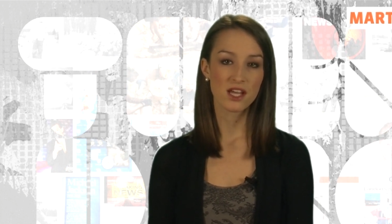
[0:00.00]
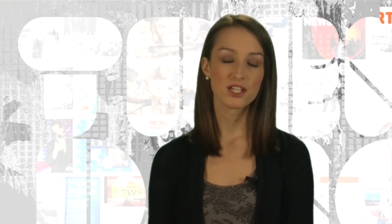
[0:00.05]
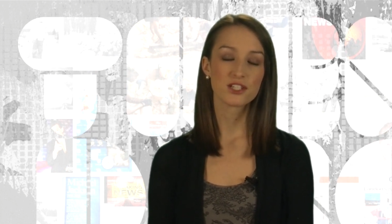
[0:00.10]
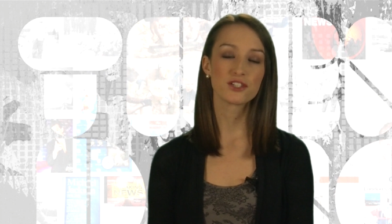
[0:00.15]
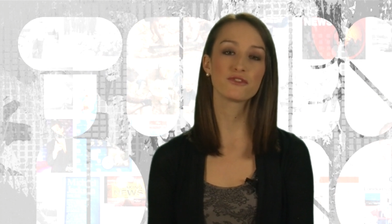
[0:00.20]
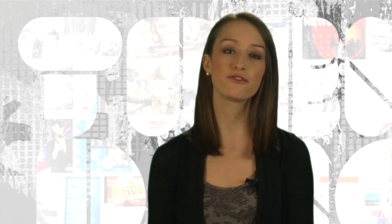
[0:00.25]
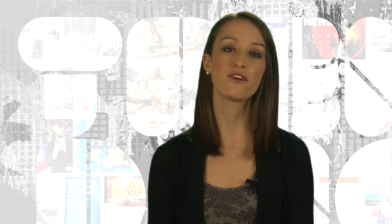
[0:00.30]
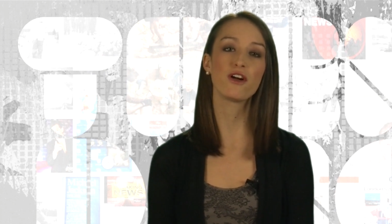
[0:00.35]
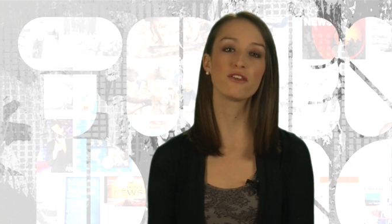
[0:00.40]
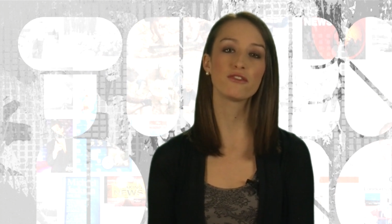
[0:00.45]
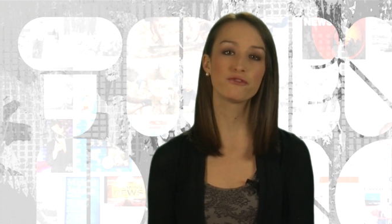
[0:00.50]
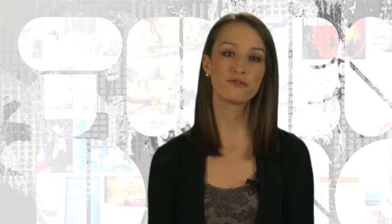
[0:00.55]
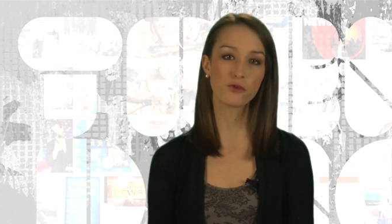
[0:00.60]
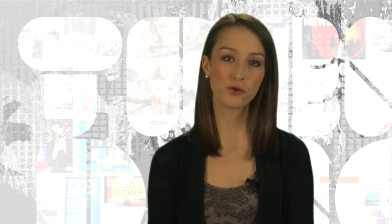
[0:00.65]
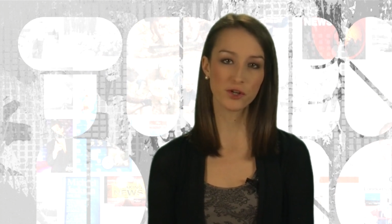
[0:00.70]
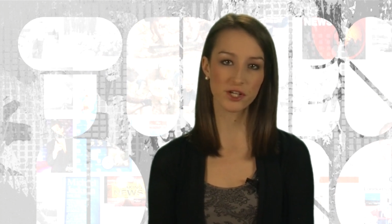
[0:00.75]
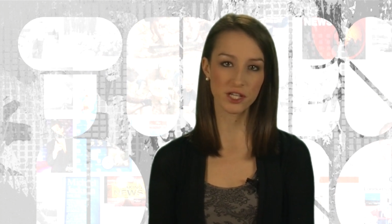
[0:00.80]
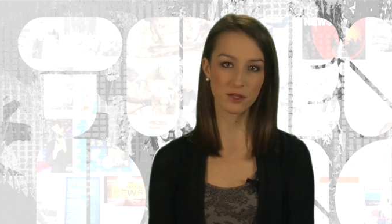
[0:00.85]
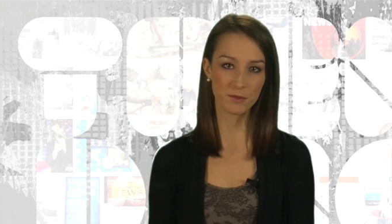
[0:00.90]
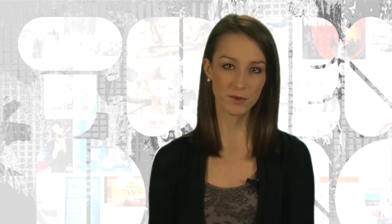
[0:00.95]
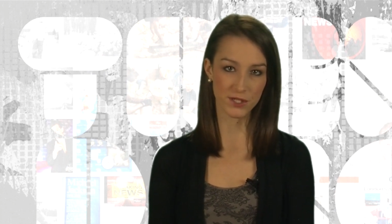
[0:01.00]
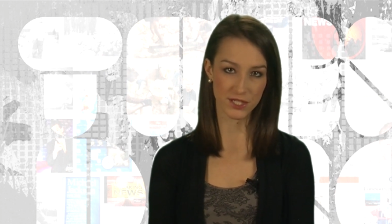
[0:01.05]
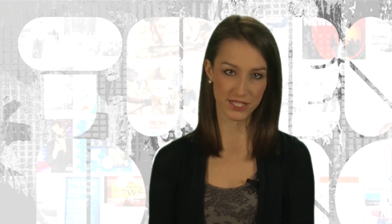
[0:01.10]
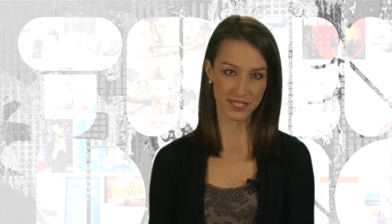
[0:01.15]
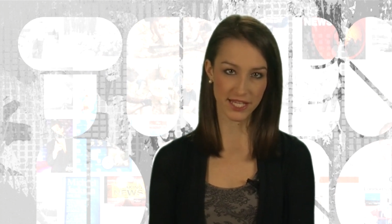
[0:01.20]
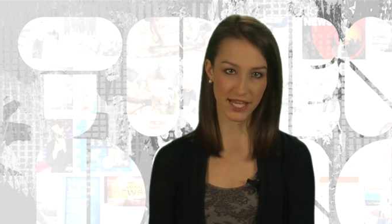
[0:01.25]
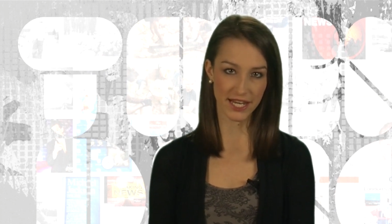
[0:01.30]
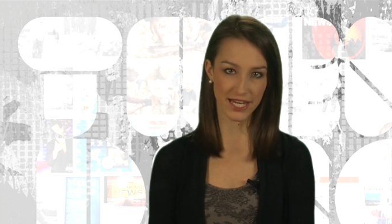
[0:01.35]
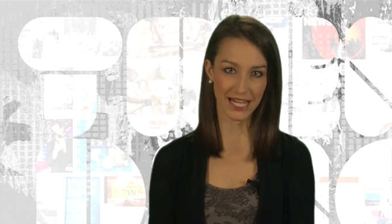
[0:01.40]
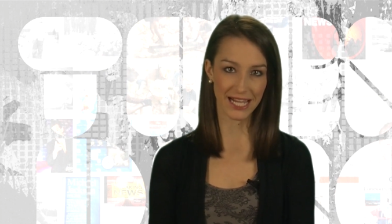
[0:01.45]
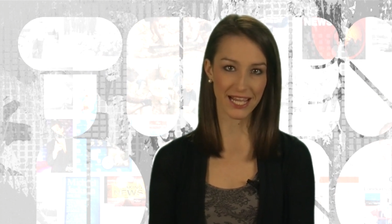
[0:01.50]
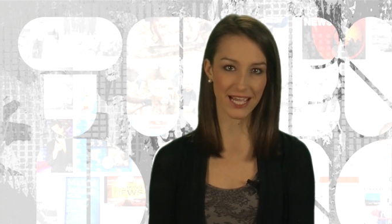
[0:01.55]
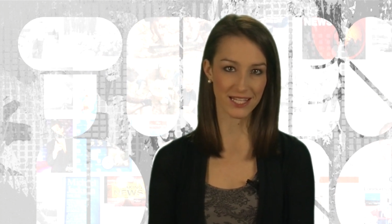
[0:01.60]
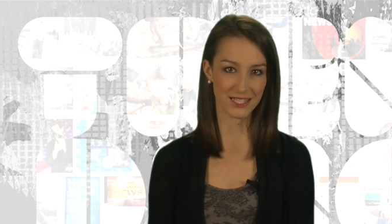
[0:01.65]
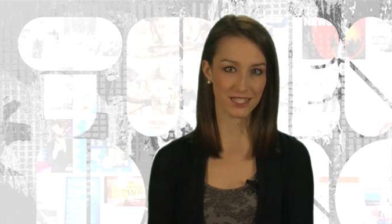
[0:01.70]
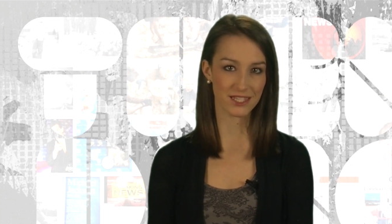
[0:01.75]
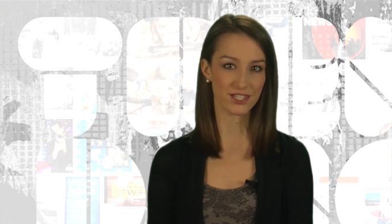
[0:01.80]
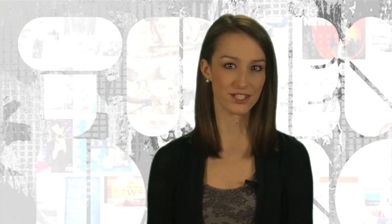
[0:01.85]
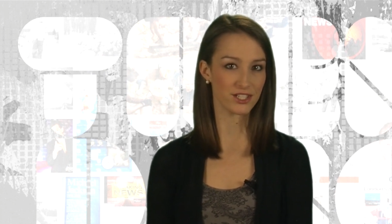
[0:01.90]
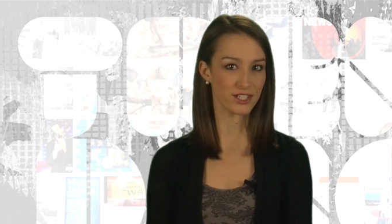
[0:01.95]
to fall 40%
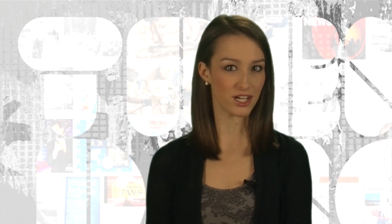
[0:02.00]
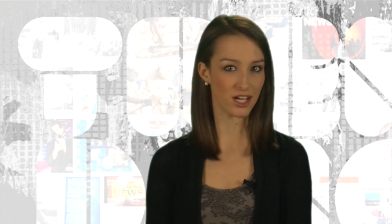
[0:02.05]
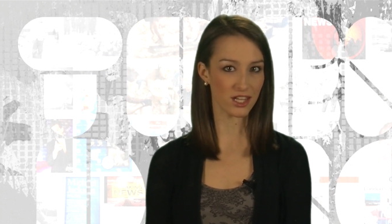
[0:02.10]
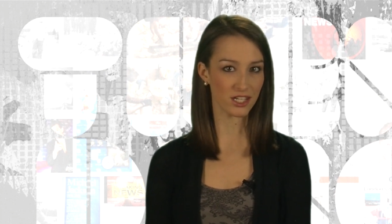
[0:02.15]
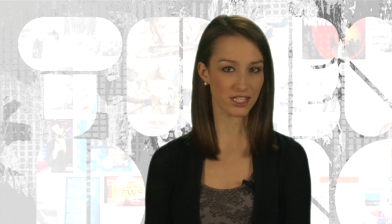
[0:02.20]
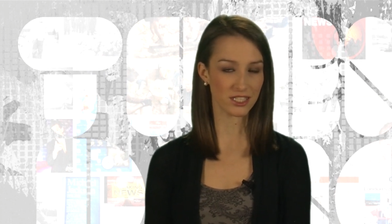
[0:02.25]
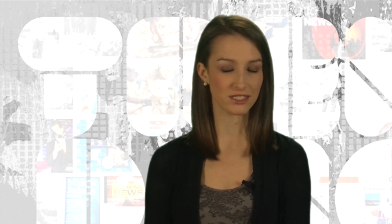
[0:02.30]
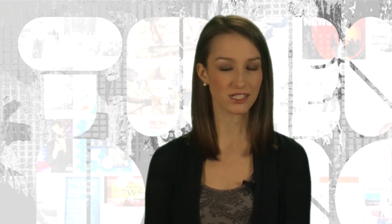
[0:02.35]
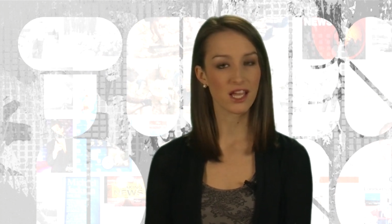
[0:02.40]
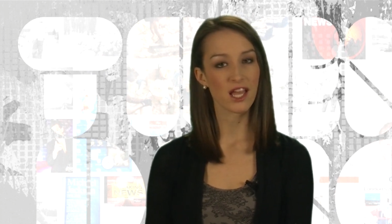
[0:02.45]
against the dollar.